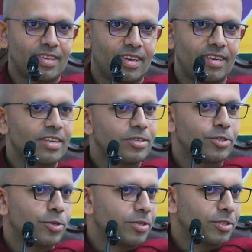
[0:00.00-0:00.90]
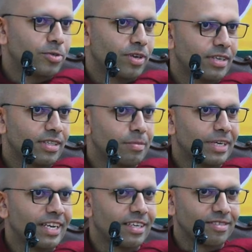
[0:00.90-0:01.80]
I'd like to show it to you right at the
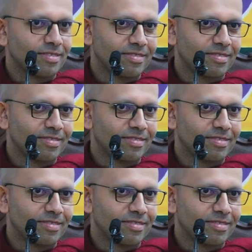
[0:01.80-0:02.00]
beginning.